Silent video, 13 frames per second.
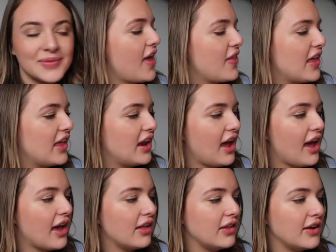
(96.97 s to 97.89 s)
and then
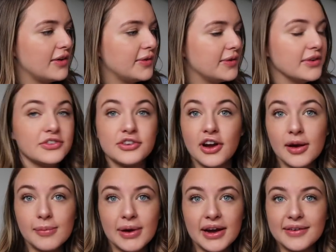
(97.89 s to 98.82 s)
Hello
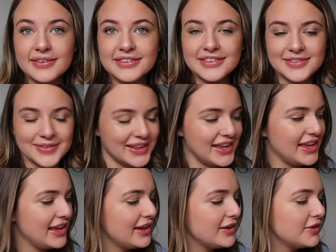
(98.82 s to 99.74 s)
Charmer, which is really
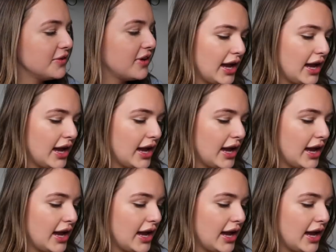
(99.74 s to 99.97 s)
cute.